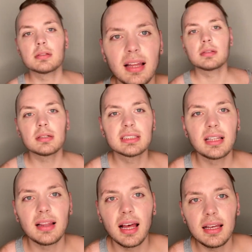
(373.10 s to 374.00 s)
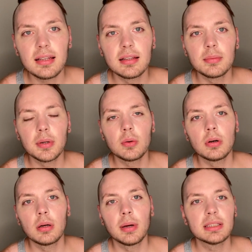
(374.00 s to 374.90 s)
This looks light in the.
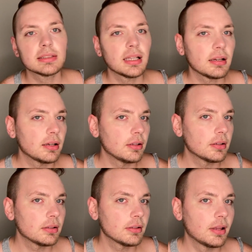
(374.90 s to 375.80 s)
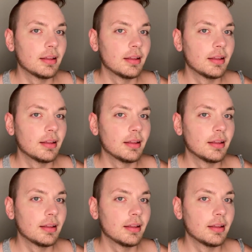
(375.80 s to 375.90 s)
Am I just that color?